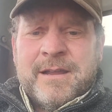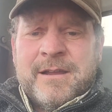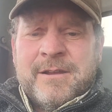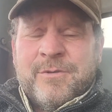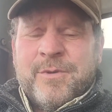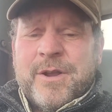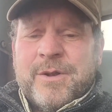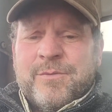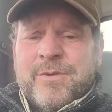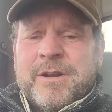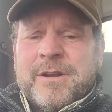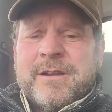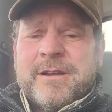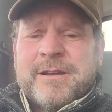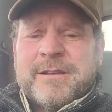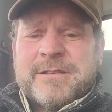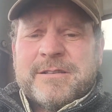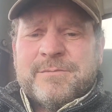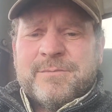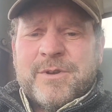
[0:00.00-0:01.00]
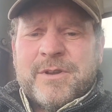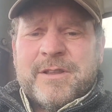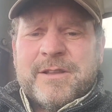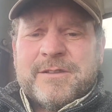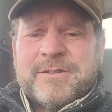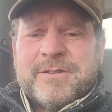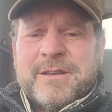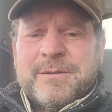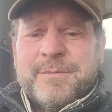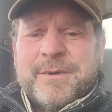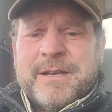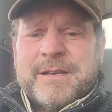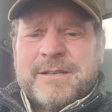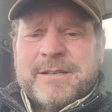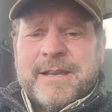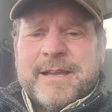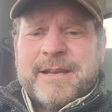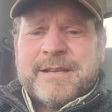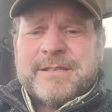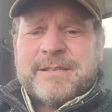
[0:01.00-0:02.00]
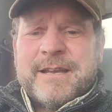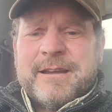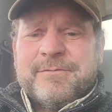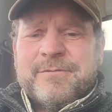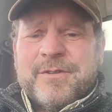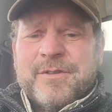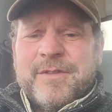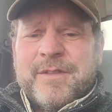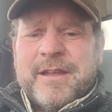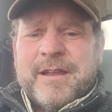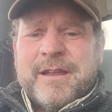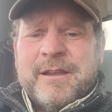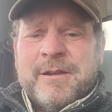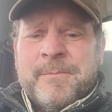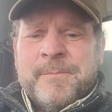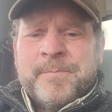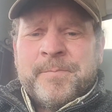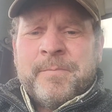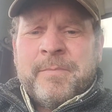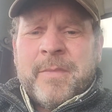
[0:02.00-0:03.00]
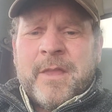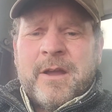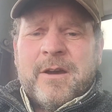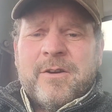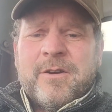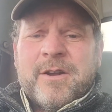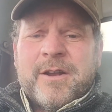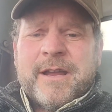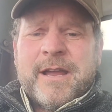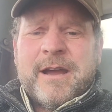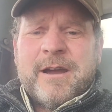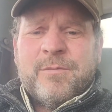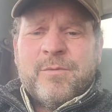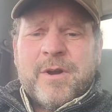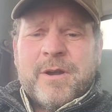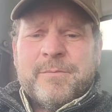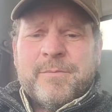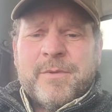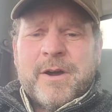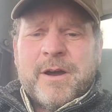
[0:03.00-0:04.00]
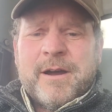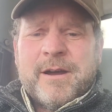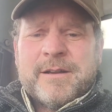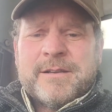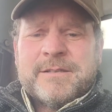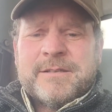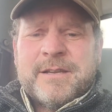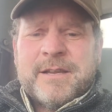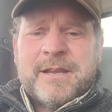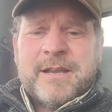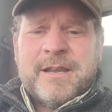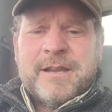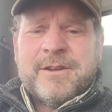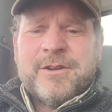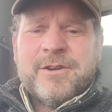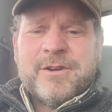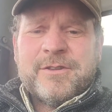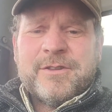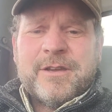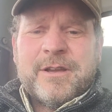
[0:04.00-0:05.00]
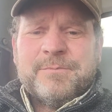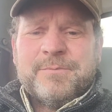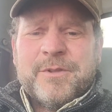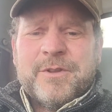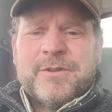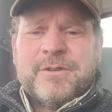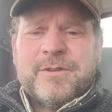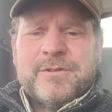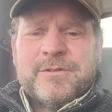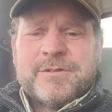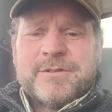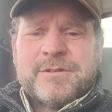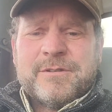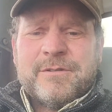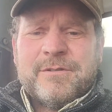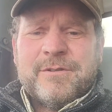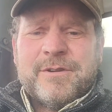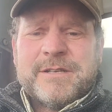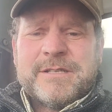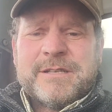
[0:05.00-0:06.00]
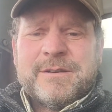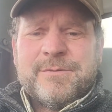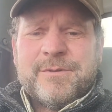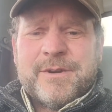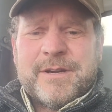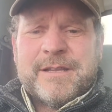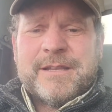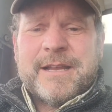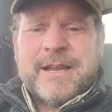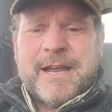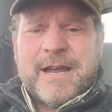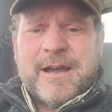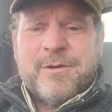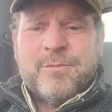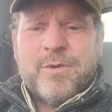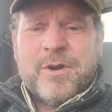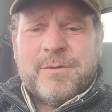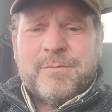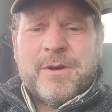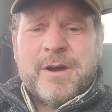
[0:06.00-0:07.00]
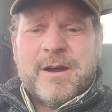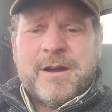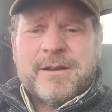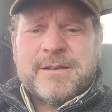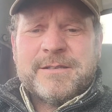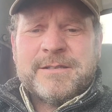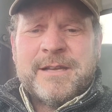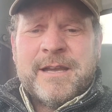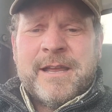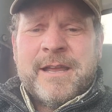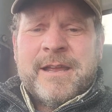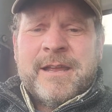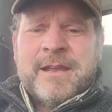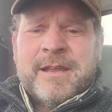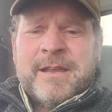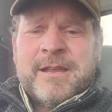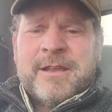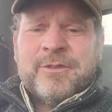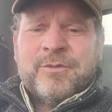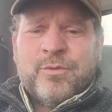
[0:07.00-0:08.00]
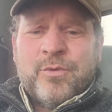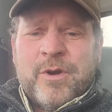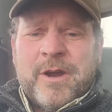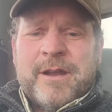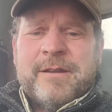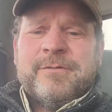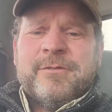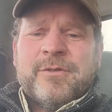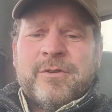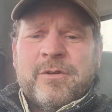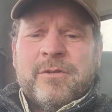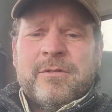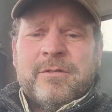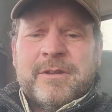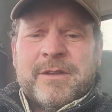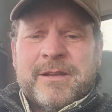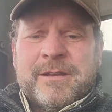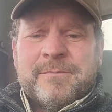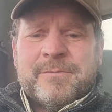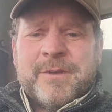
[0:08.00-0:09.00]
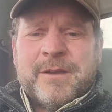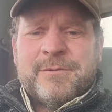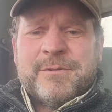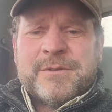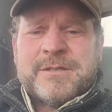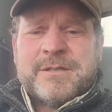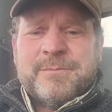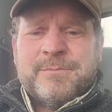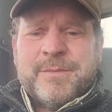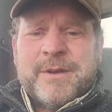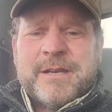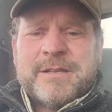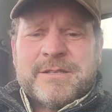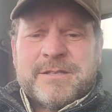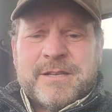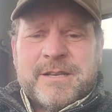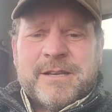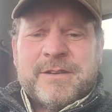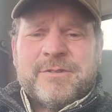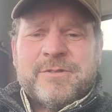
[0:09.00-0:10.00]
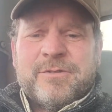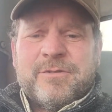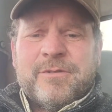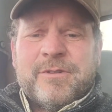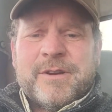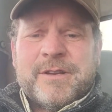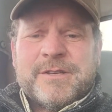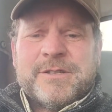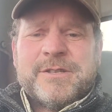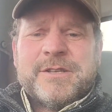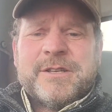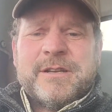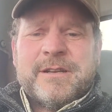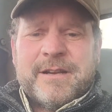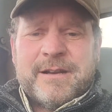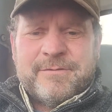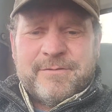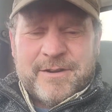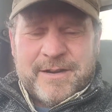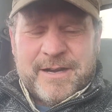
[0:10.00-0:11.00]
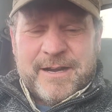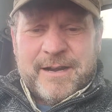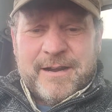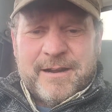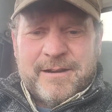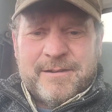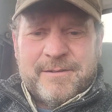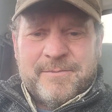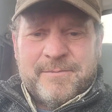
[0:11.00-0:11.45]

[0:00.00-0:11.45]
We had one customer that sent me a text after they got our cowboy box. He cooked up the 2 sirloins that were in the cowboy box. His wife told him that was the best tenderloin she had ever had.